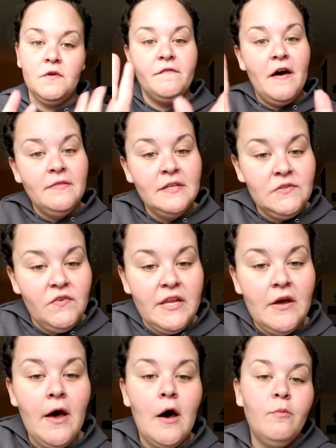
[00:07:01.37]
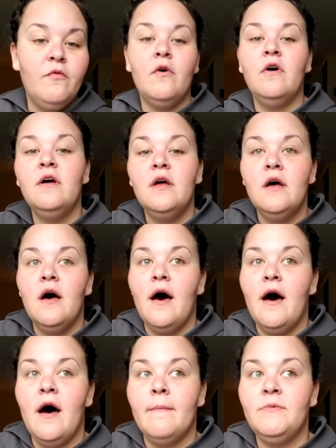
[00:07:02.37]
found this video helpful,
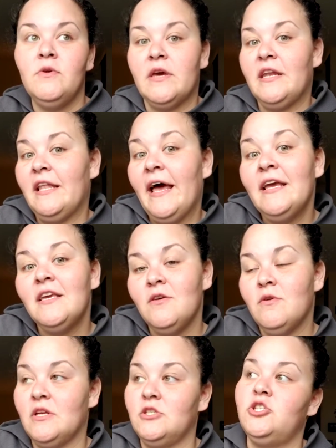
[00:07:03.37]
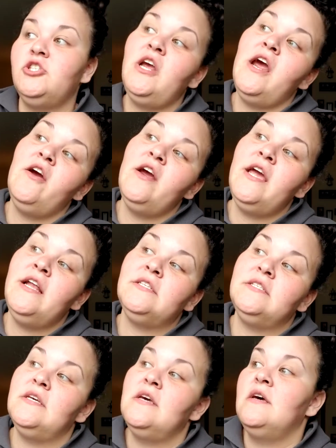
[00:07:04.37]
you can share
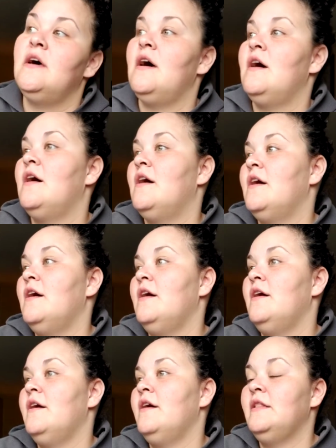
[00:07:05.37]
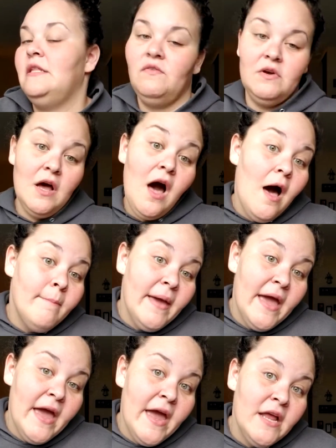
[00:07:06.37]
it, leave a
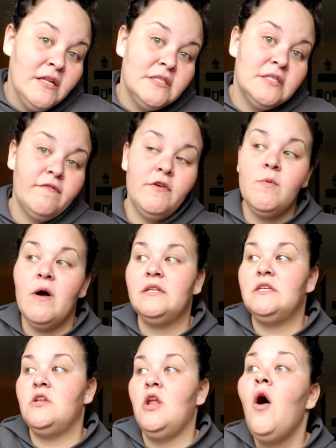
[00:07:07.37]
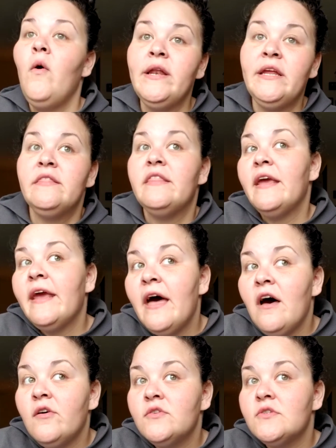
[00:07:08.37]
comment if you want to know anything
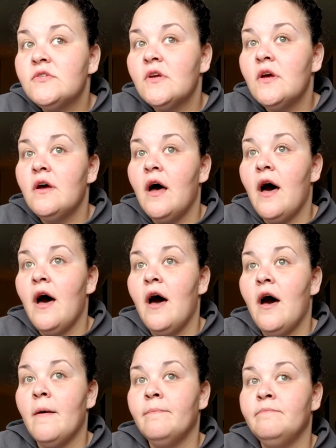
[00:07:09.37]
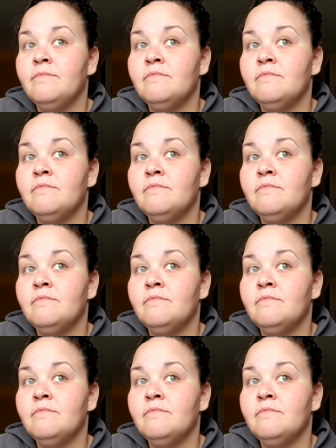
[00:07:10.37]
else, and